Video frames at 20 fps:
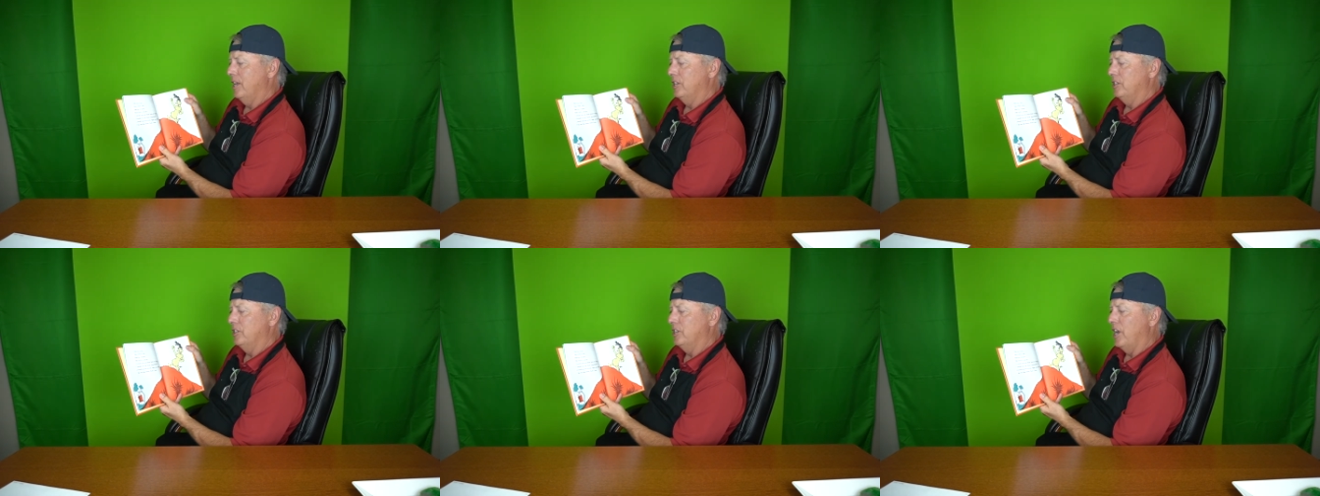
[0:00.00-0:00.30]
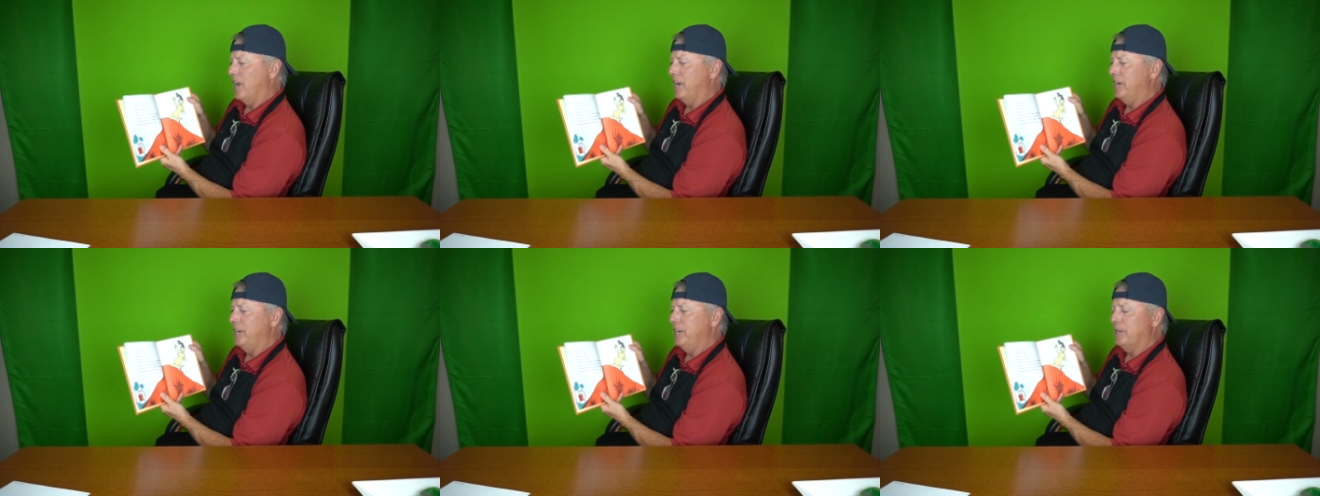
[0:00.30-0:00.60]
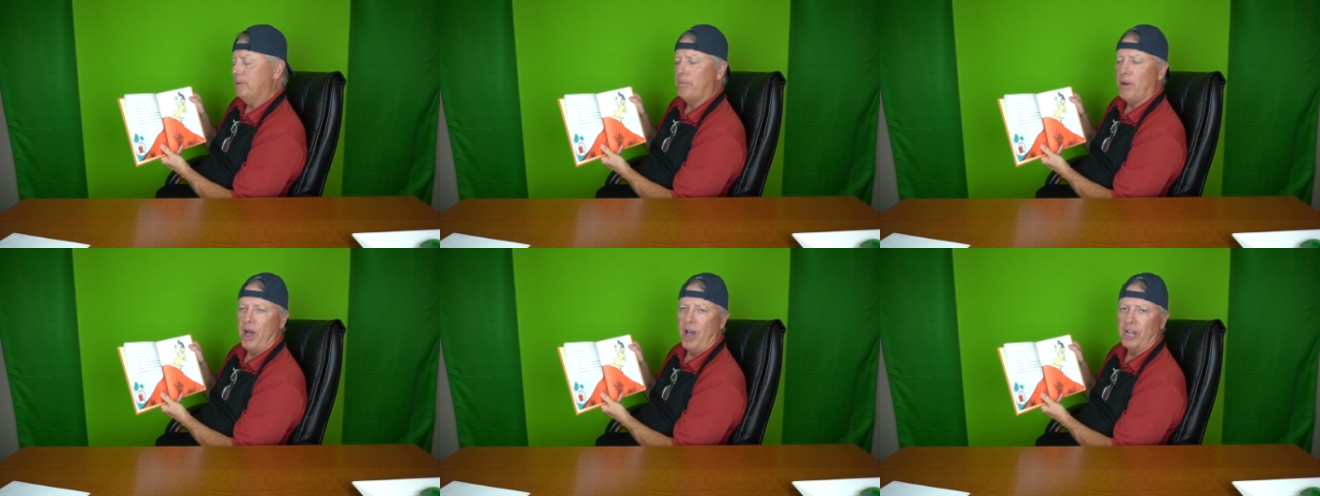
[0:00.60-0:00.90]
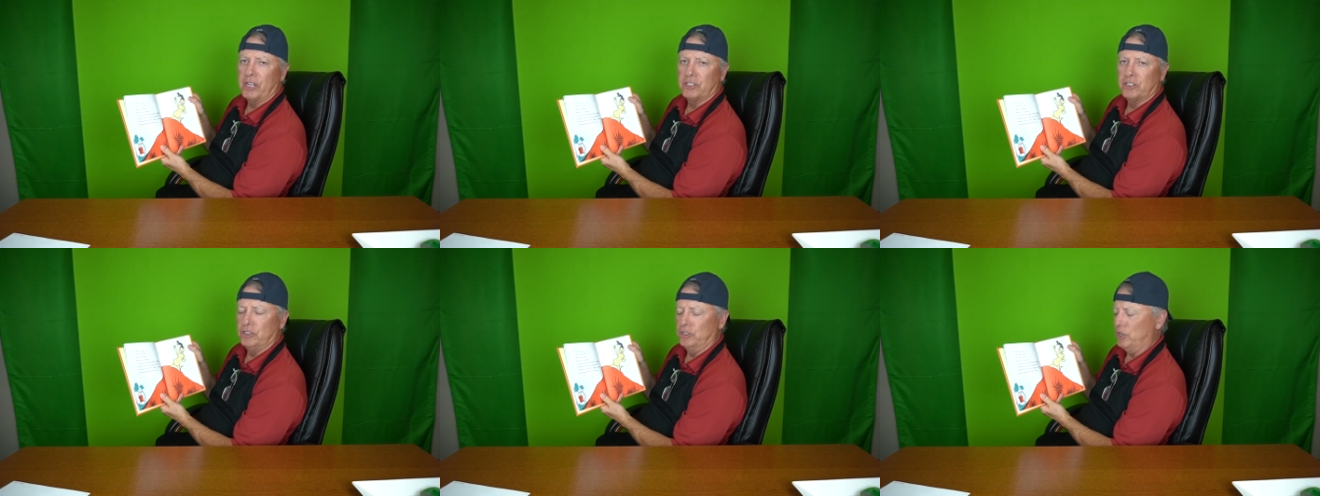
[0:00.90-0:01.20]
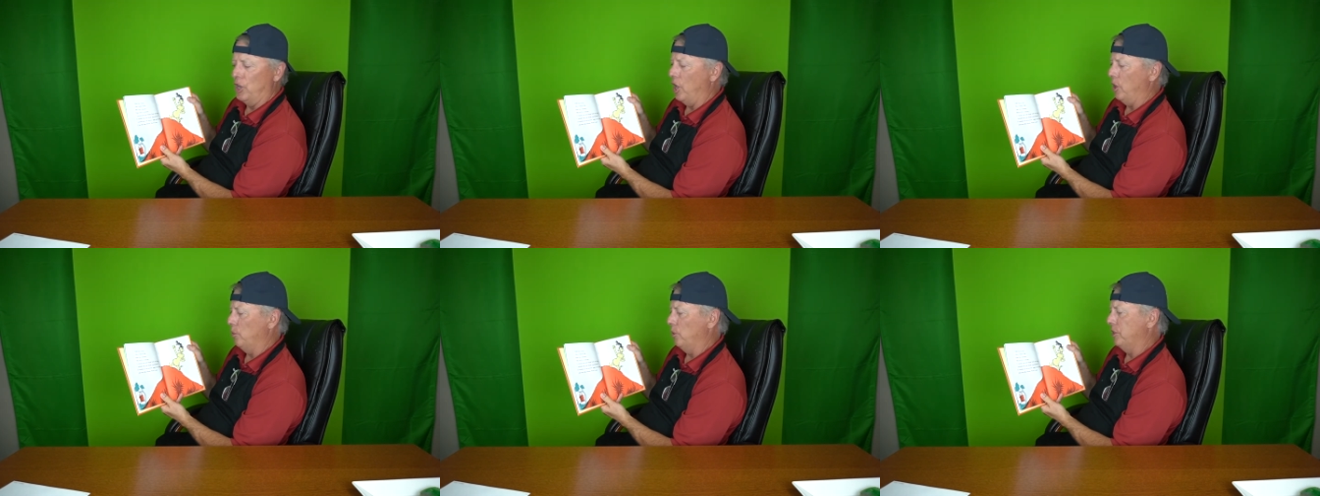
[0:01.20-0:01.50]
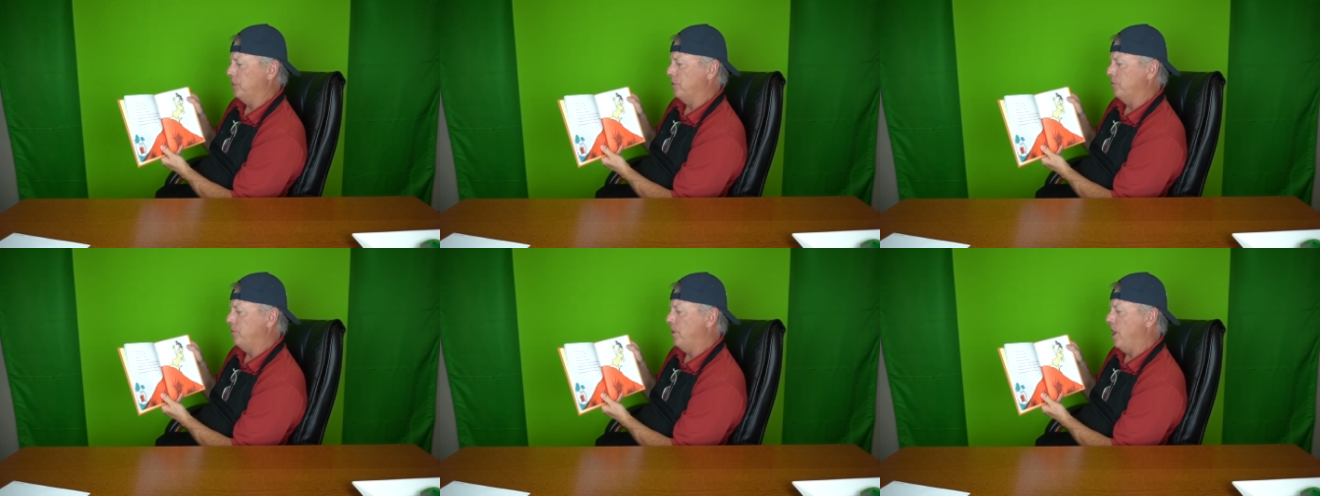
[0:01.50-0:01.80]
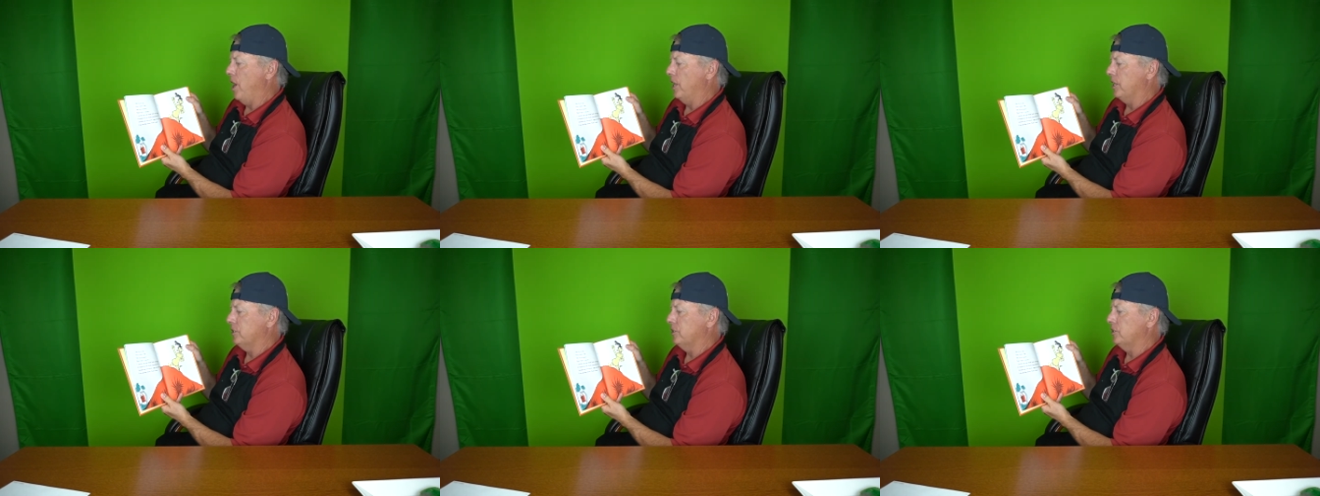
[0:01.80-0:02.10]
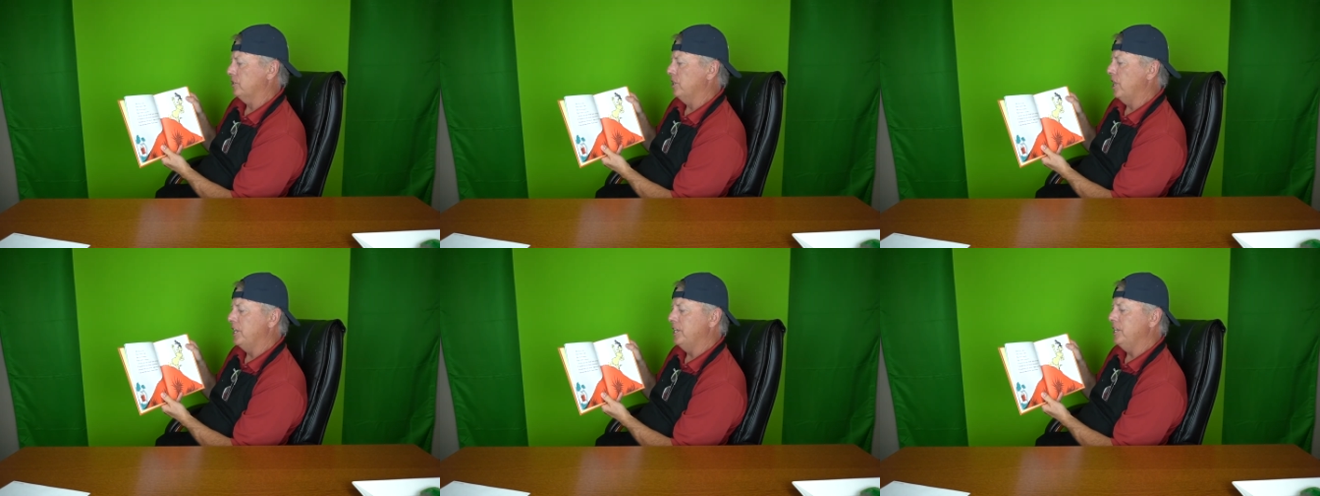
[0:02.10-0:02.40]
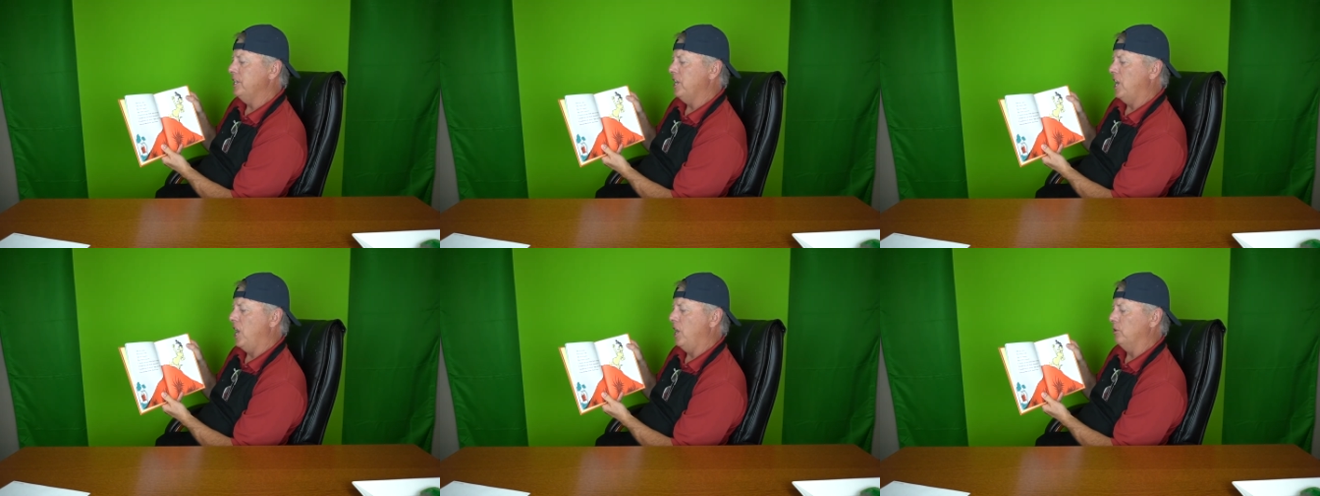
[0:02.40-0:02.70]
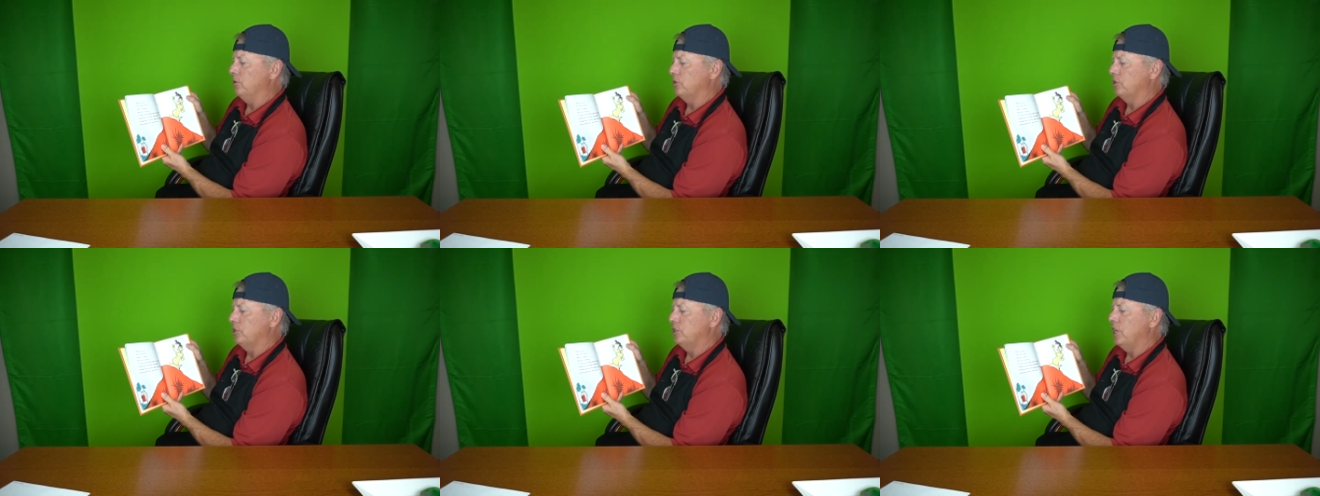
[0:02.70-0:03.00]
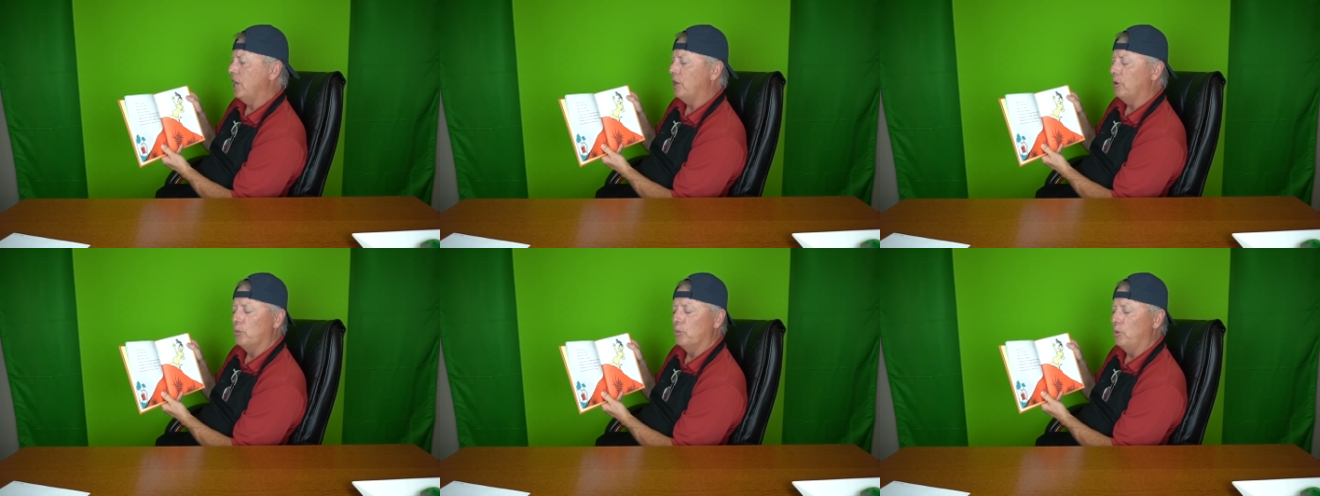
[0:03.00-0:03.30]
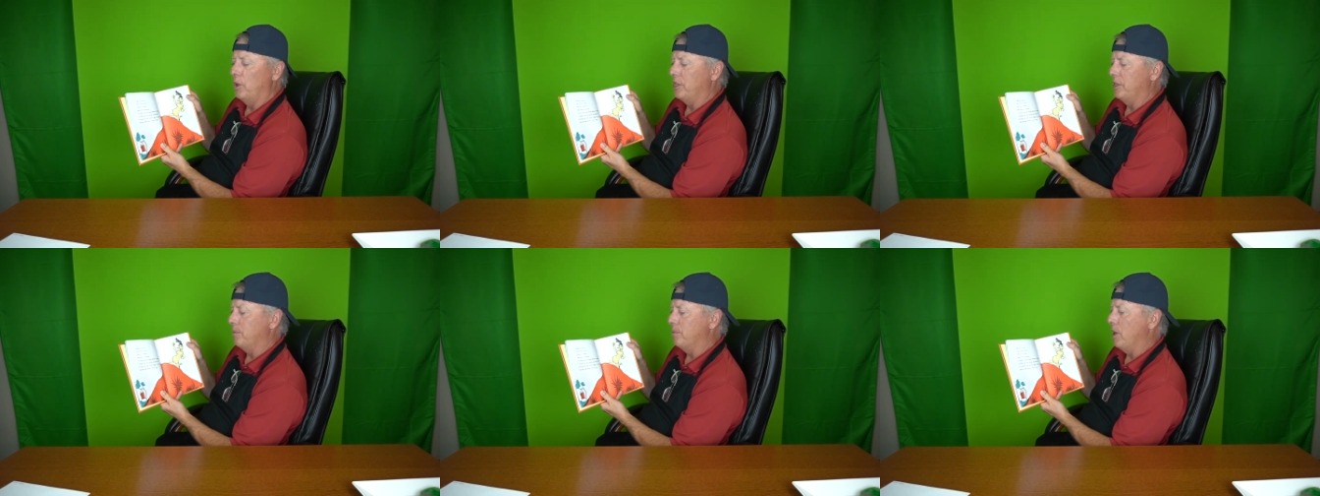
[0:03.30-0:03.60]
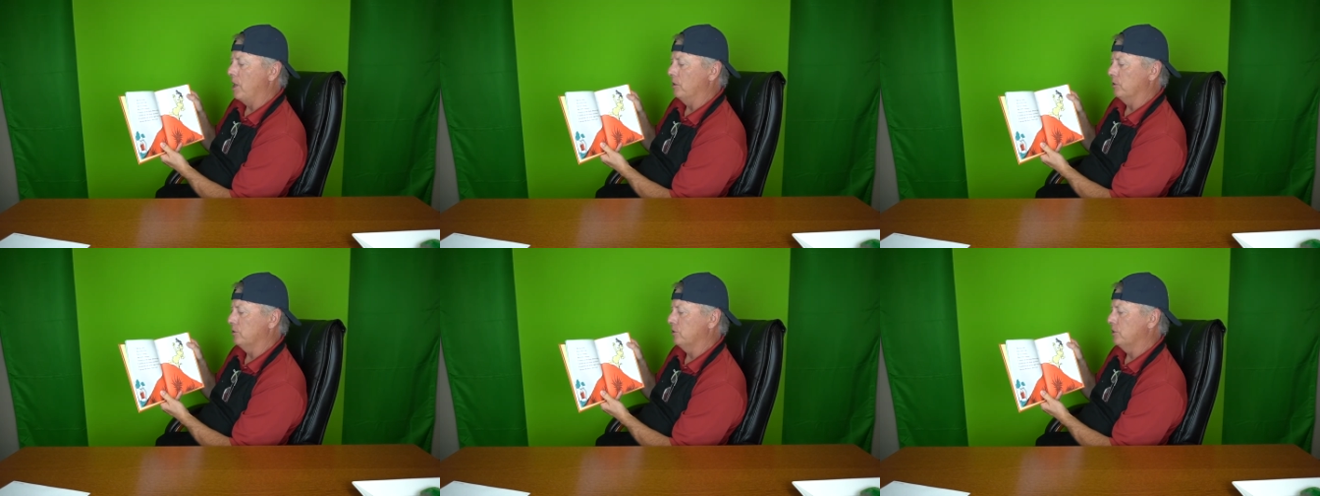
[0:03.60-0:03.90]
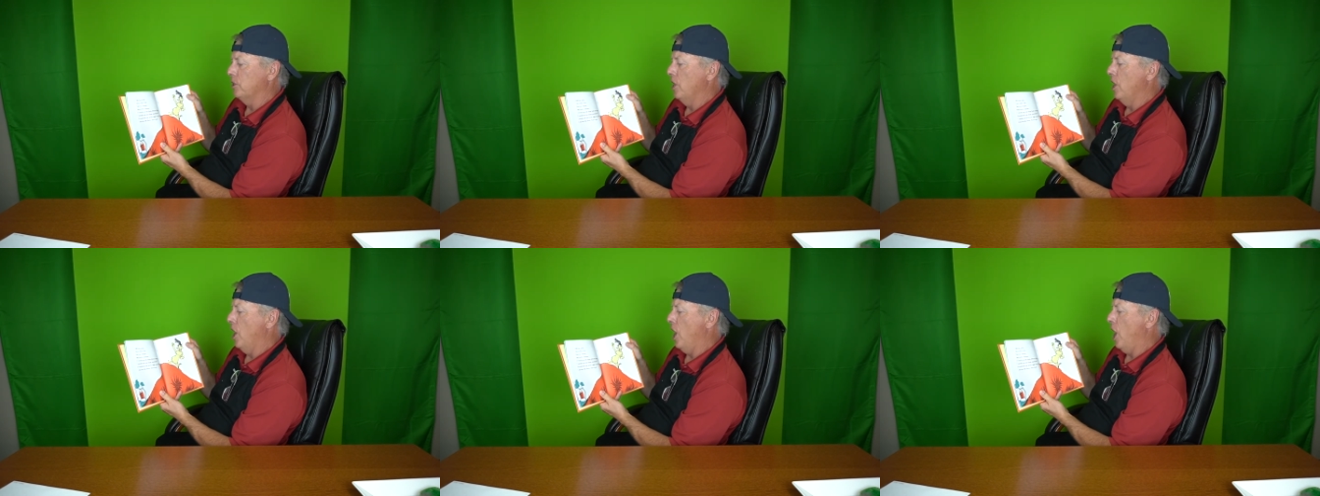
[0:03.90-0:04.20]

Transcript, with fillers: Not in a box, not with a fox, not in a house, not with a mouse.